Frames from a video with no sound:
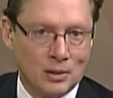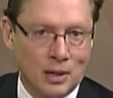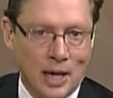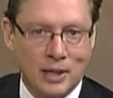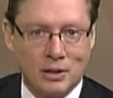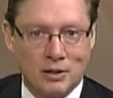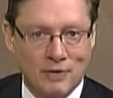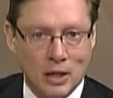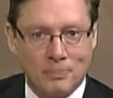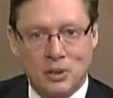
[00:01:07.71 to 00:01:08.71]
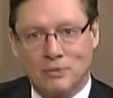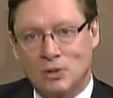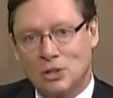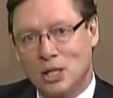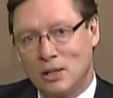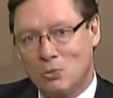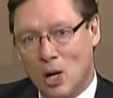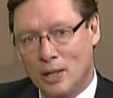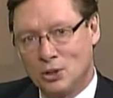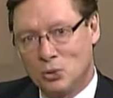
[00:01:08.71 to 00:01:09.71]
guiding the development of the
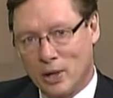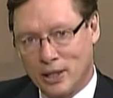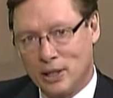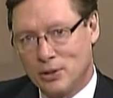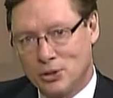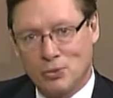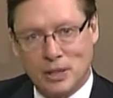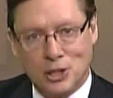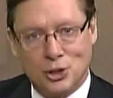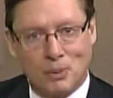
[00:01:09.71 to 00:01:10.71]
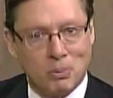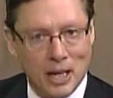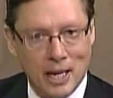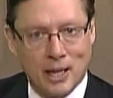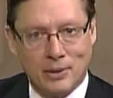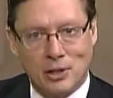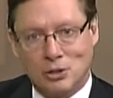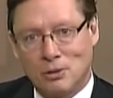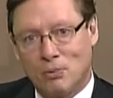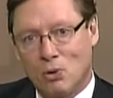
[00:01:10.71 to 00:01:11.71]
statewide 20-year strategic plan that
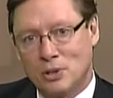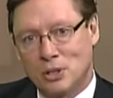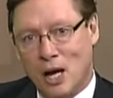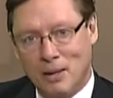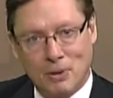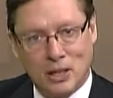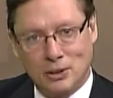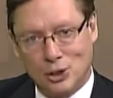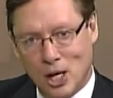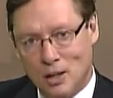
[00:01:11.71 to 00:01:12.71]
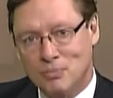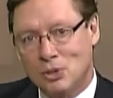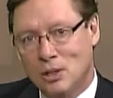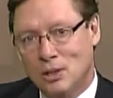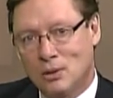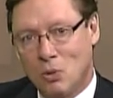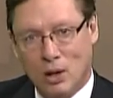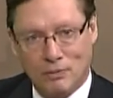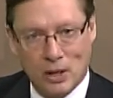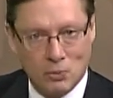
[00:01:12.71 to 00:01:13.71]
supports high-paying jobs,
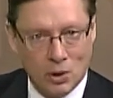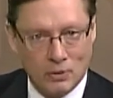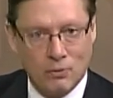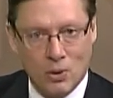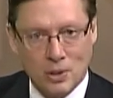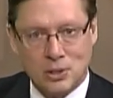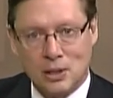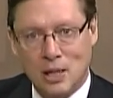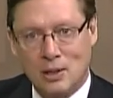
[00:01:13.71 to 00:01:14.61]
qualified workforce,